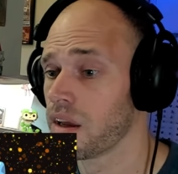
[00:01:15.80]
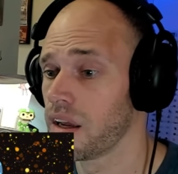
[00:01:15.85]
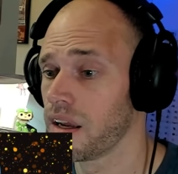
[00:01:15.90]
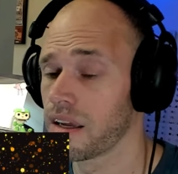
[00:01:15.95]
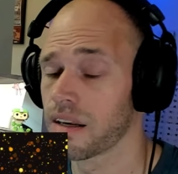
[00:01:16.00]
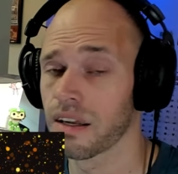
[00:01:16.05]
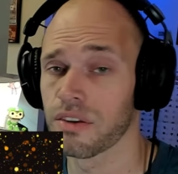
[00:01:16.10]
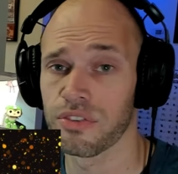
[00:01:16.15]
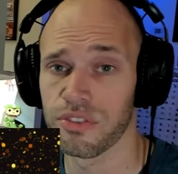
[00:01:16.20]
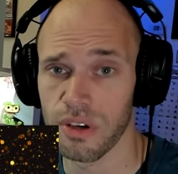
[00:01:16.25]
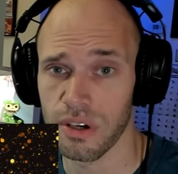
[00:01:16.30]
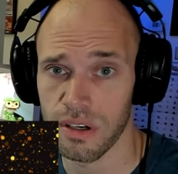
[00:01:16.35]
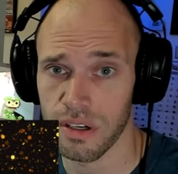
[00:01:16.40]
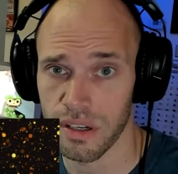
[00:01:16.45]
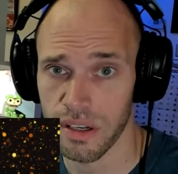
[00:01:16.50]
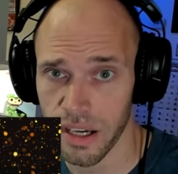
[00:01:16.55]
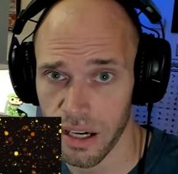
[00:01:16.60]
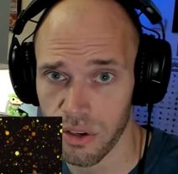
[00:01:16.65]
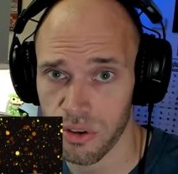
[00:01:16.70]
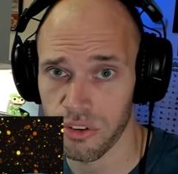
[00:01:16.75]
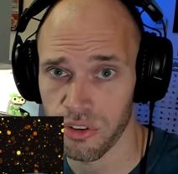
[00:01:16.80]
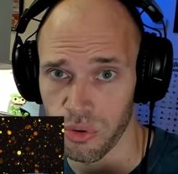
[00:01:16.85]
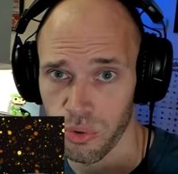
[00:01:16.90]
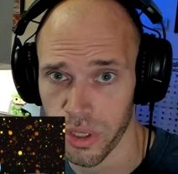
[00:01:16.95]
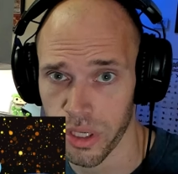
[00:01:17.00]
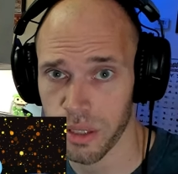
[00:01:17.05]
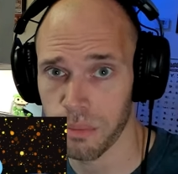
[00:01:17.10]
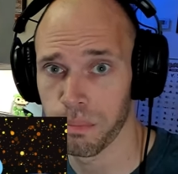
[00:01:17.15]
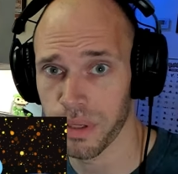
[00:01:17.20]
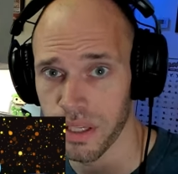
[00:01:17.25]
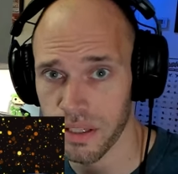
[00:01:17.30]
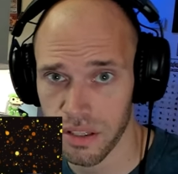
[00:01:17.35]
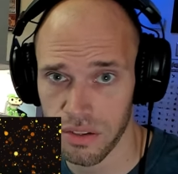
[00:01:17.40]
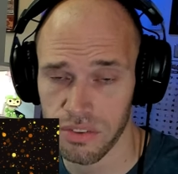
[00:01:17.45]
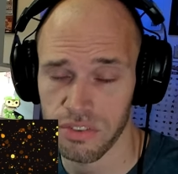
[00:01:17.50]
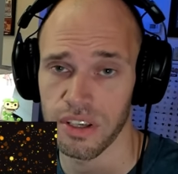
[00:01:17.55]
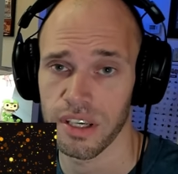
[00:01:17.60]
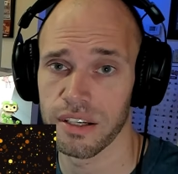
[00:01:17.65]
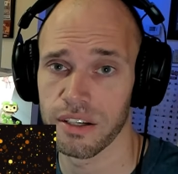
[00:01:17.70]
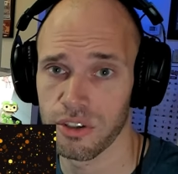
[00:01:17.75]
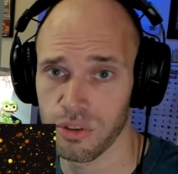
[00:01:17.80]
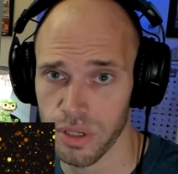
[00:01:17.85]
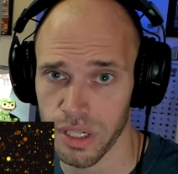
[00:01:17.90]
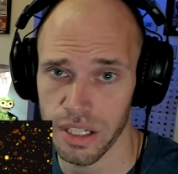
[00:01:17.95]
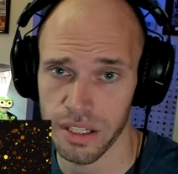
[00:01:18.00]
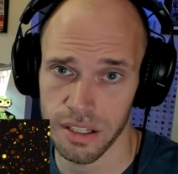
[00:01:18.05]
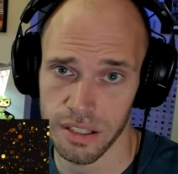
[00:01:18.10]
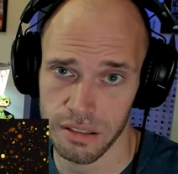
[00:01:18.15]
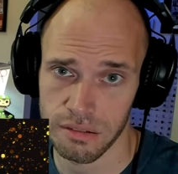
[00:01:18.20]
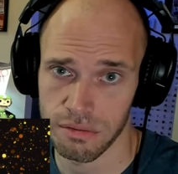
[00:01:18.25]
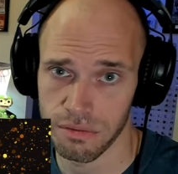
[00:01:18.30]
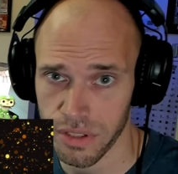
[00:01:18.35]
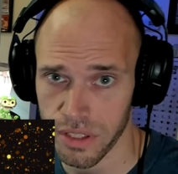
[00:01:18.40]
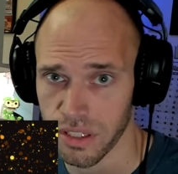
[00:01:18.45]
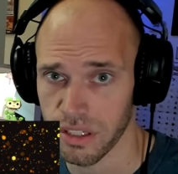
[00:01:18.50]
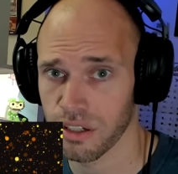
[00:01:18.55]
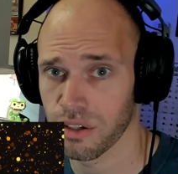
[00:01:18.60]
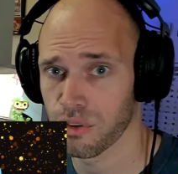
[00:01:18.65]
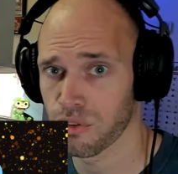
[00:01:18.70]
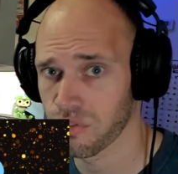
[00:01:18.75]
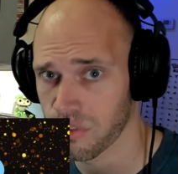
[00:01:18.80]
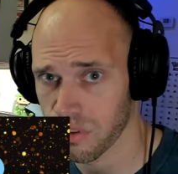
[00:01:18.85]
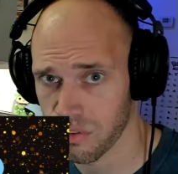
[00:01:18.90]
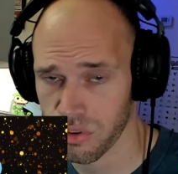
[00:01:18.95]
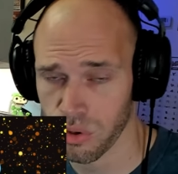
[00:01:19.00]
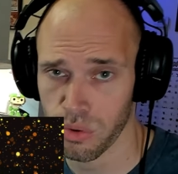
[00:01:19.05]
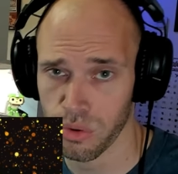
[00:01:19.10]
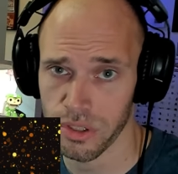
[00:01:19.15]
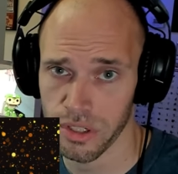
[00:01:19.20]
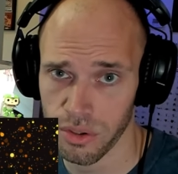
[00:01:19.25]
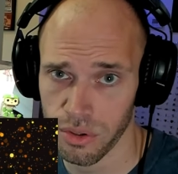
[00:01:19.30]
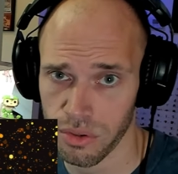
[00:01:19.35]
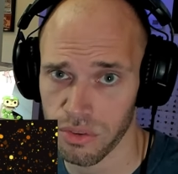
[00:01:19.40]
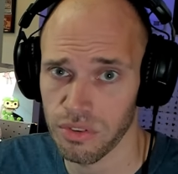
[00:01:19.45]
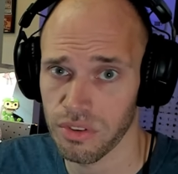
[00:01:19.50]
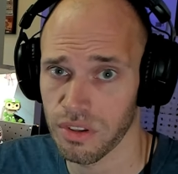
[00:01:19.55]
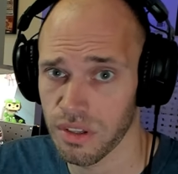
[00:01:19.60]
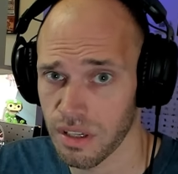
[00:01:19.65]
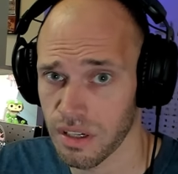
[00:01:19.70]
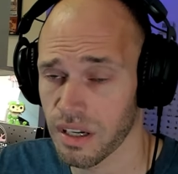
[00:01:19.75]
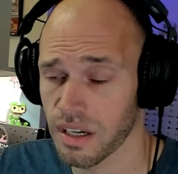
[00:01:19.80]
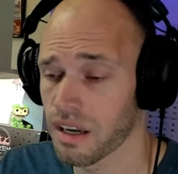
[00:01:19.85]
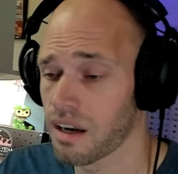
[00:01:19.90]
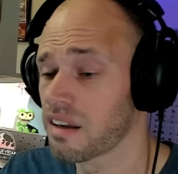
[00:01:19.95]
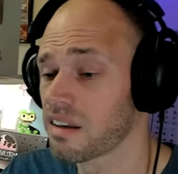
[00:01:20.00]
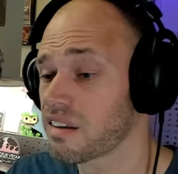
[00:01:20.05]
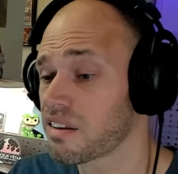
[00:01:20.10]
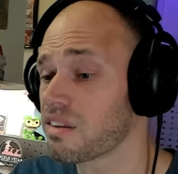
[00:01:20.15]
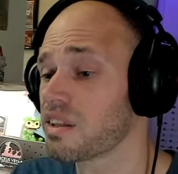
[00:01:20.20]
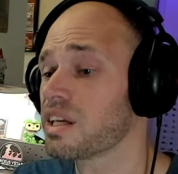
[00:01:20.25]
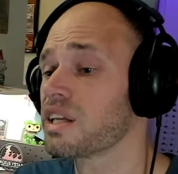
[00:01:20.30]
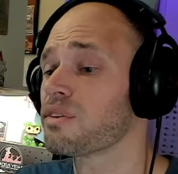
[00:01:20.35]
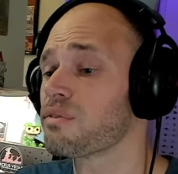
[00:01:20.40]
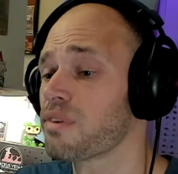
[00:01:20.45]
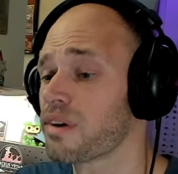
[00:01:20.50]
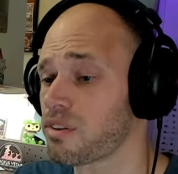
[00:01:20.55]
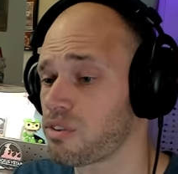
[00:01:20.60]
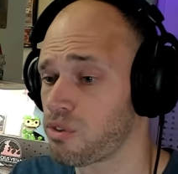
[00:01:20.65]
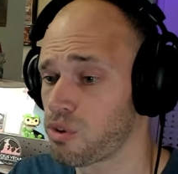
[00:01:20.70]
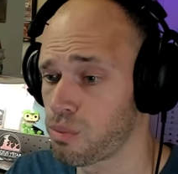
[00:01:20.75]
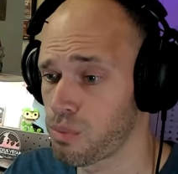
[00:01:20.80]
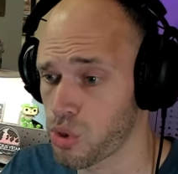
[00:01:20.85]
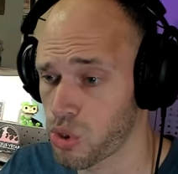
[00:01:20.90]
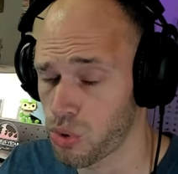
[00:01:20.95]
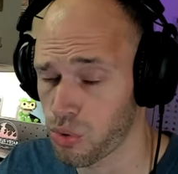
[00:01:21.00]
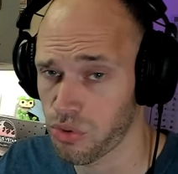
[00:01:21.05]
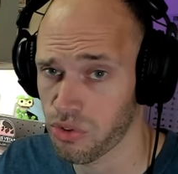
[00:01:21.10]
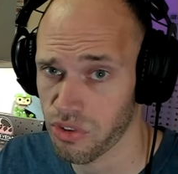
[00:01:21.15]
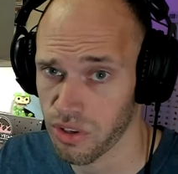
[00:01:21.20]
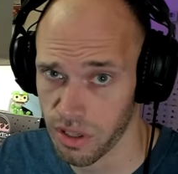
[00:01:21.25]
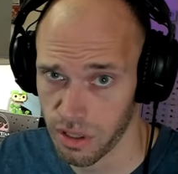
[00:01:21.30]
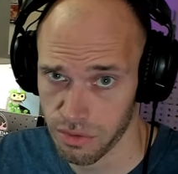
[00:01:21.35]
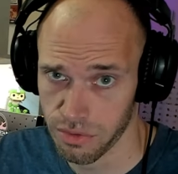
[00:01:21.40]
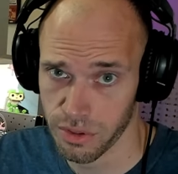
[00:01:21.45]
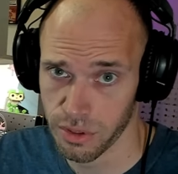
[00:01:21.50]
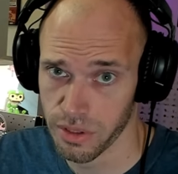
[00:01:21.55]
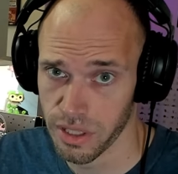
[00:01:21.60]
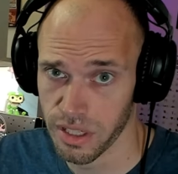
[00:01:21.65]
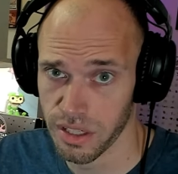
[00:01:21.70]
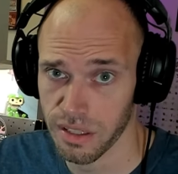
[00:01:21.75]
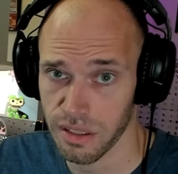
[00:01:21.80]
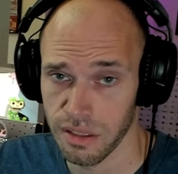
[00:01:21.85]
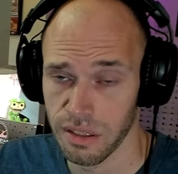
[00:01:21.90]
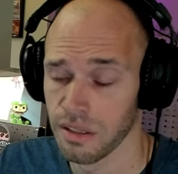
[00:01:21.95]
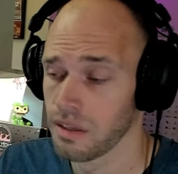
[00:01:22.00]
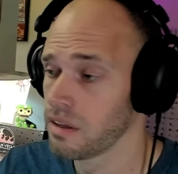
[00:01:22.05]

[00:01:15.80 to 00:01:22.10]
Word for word: and I started out doing PSA grading videos, tutorials, and then I got into the Investor Bro stuff, okay?